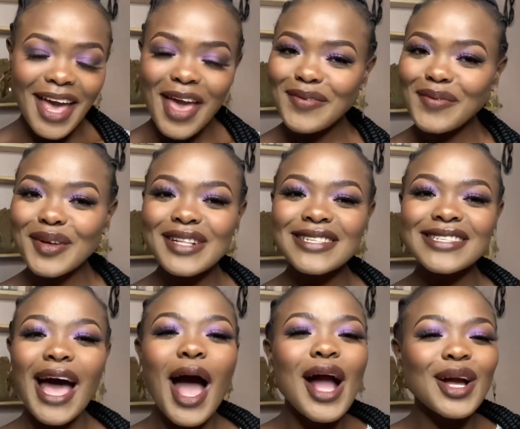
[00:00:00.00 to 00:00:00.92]
It feels
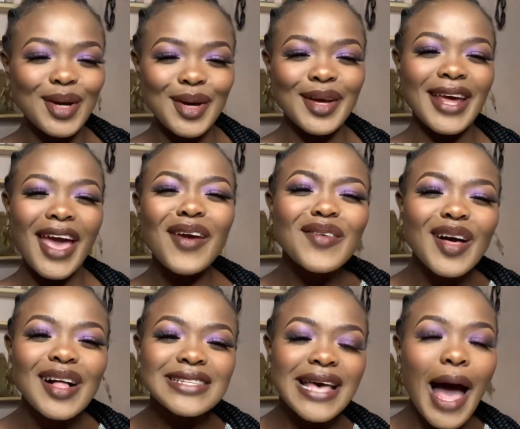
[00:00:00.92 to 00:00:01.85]
good. It
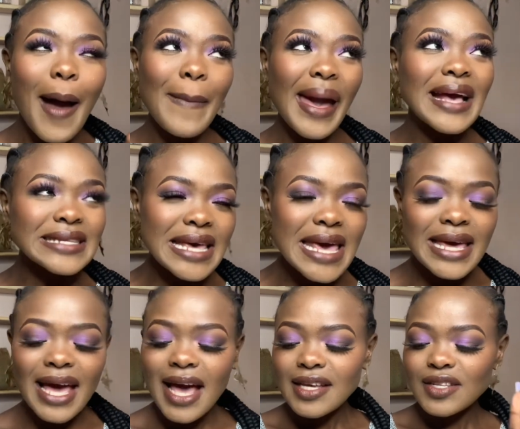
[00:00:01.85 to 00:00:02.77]
feels
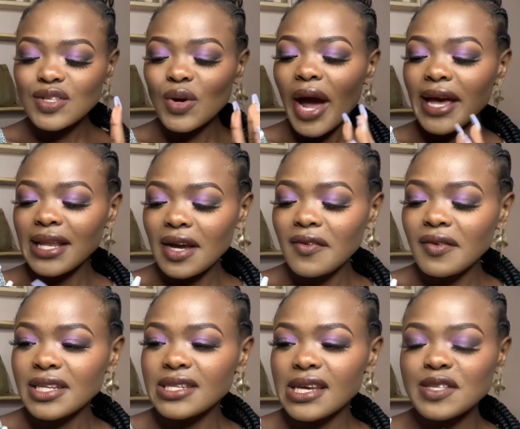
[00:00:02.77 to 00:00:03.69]
amazing. So I love
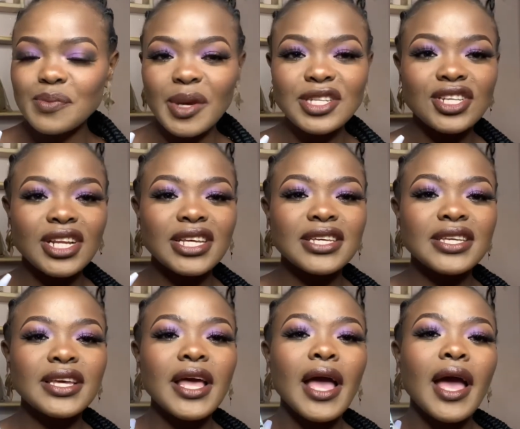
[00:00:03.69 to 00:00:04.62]
it,
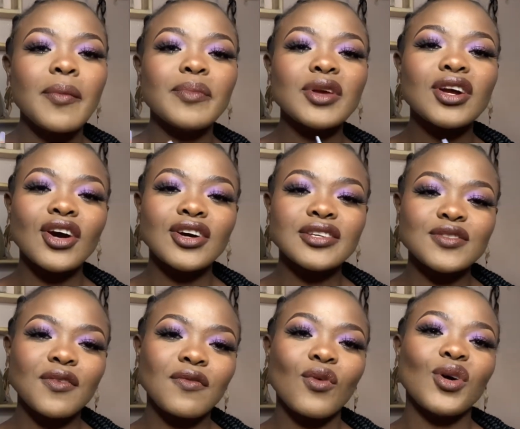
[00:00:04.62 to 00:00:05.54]
especially because
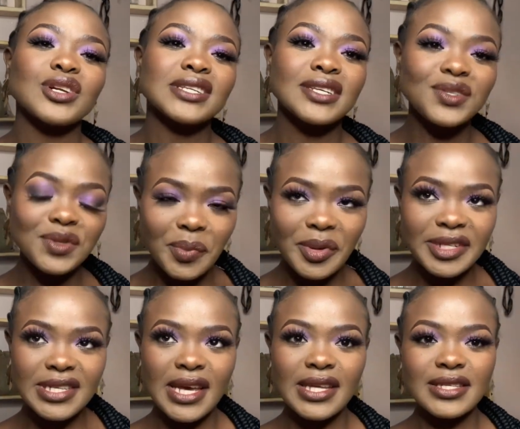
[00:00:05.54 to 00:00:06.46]
of what it
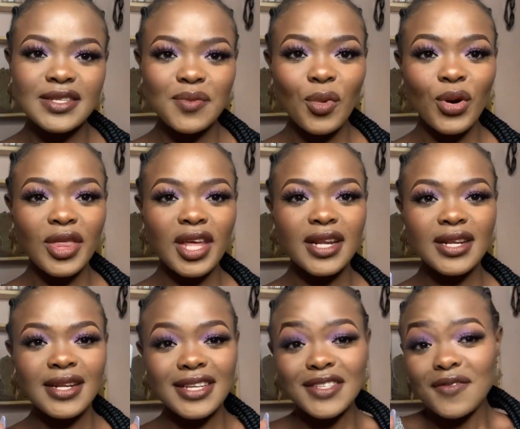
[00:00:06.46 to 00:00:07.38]
represents more
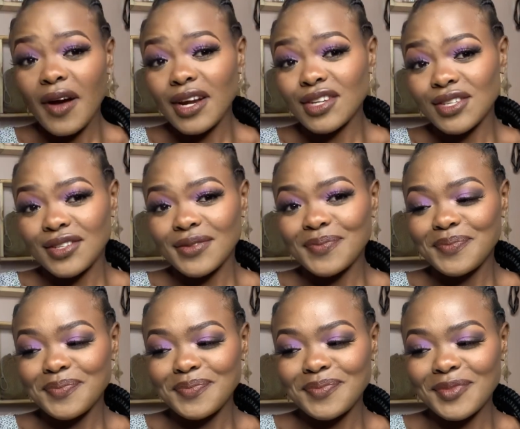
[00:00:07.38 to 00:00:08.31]
than its function.
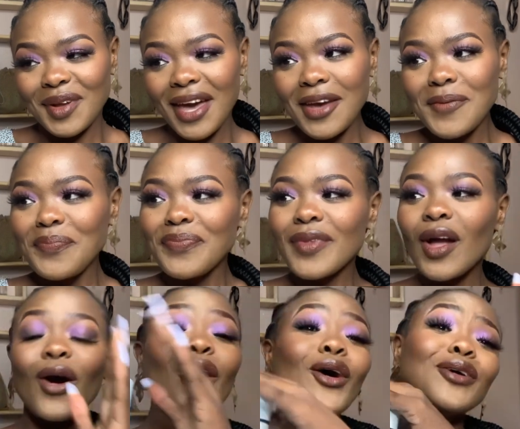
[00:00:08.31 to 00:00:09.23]
Okay.
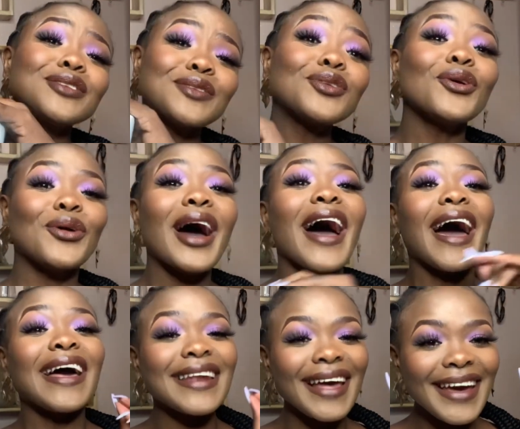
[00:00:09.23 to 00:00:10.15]

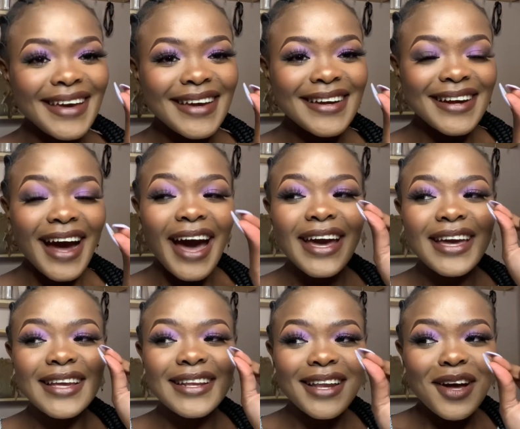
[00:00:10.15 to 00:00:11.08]
I
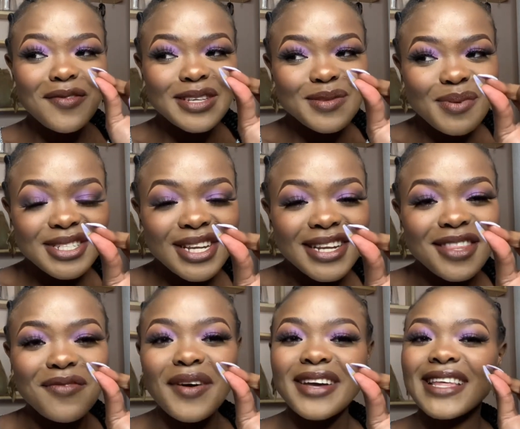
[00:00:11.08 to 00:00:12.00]
love especially
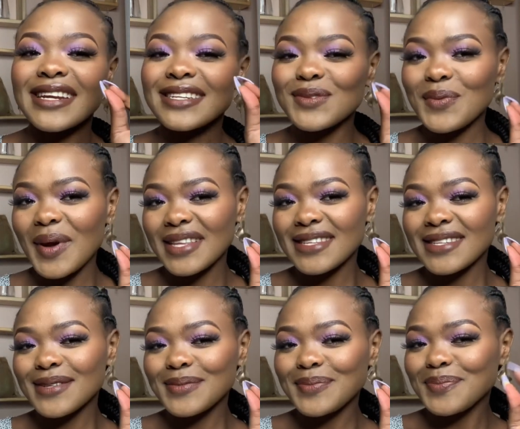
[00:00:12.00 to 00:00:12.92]
the fact that it's
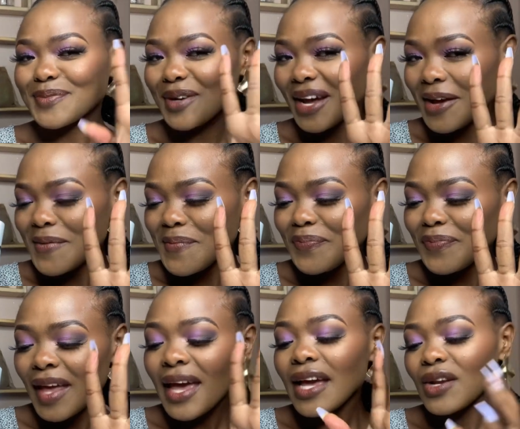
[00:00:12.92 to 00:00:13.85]
white. Okay,
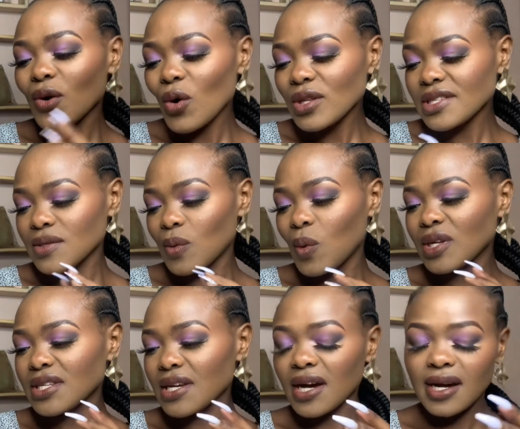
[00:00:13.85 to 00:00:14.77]
it holds the
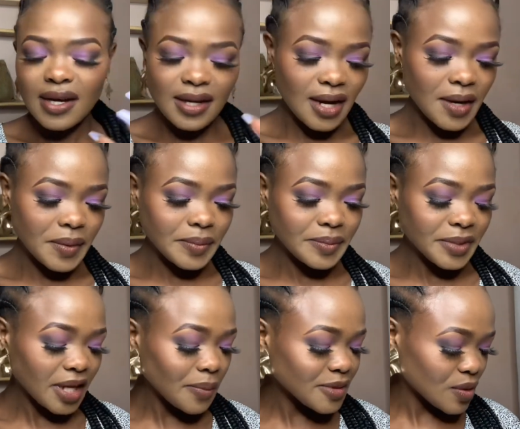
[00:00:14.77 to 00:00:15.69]
water,
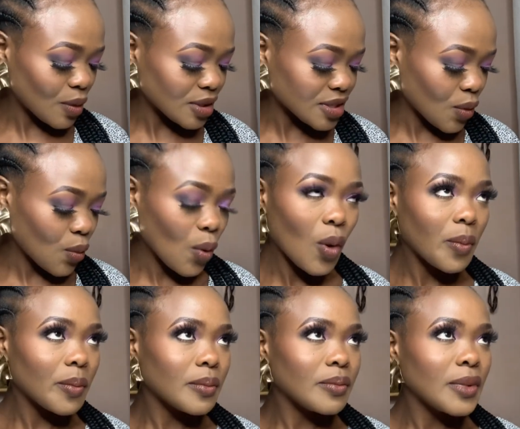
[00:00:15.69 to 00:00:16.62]
it keeps the water
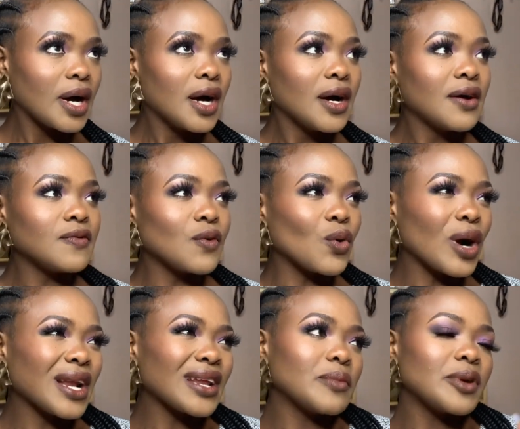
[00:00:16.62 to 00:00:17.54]
warm
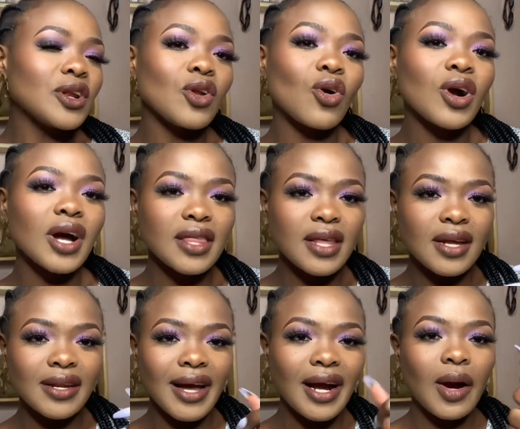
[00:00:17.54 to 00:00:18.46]
for a little bit longer
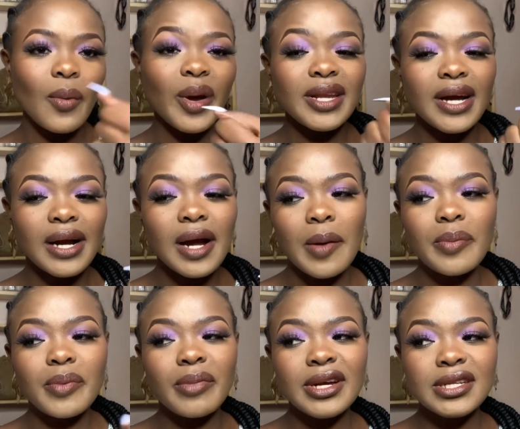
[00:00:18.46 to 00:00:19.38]
than a kawaida
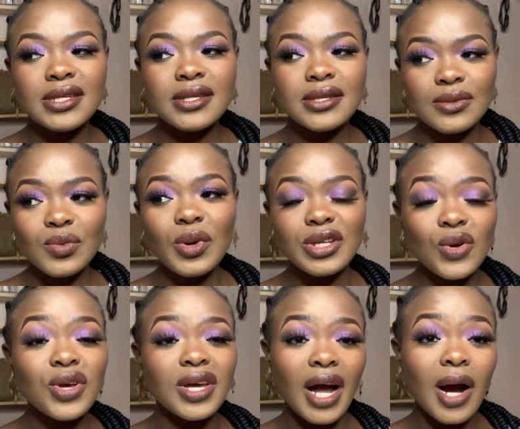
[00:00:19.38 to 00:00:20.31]
cup, but we're
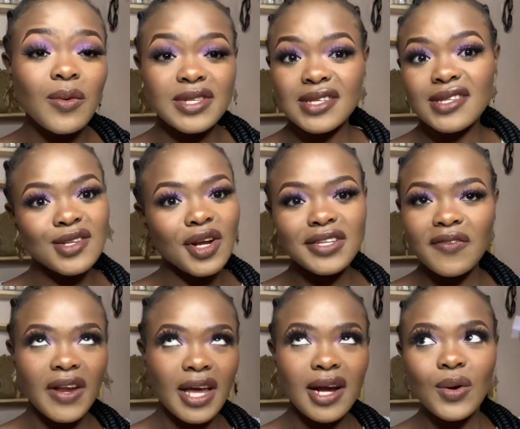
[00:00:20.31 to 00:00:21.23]
talking hours. It's not
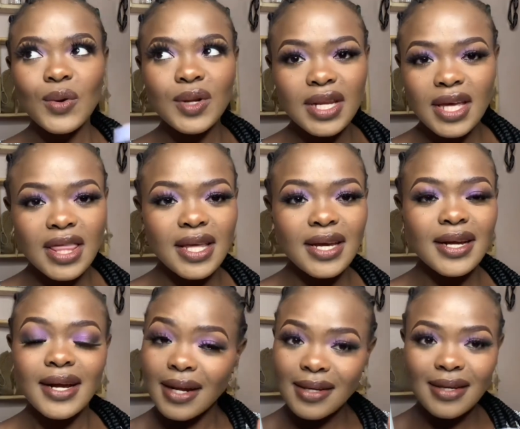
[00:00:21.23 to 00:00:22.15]
even like a whole day
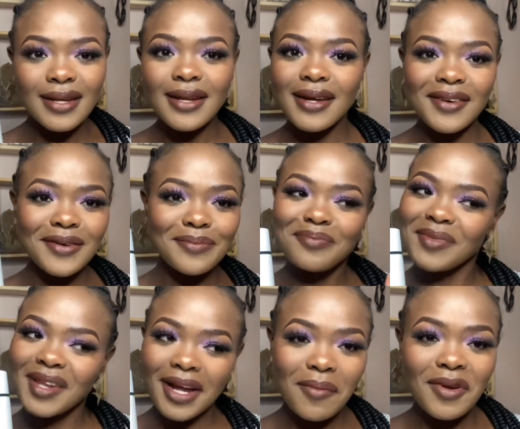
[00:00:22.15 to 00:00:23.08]
thing. In a
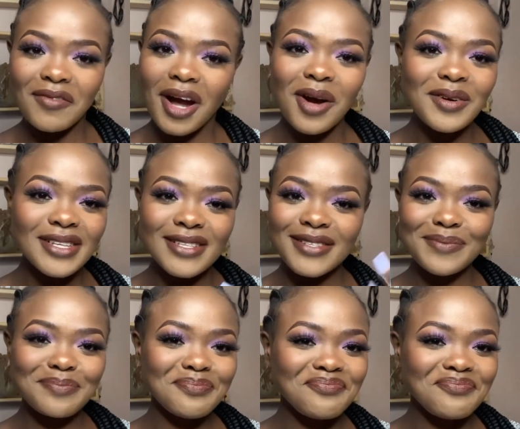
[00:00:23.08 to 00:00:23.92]
couple of hours